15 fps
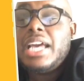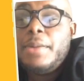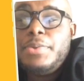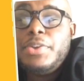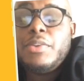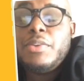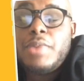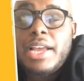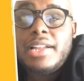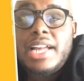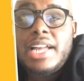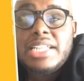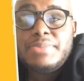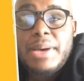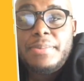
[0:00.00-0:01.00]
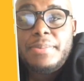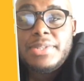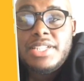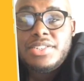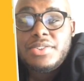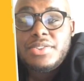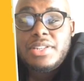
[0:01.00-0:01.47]
recognized by
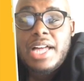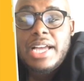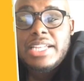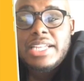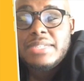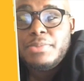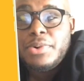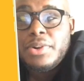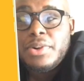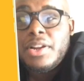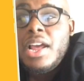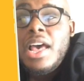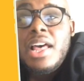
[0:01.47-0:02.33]
potential clients more.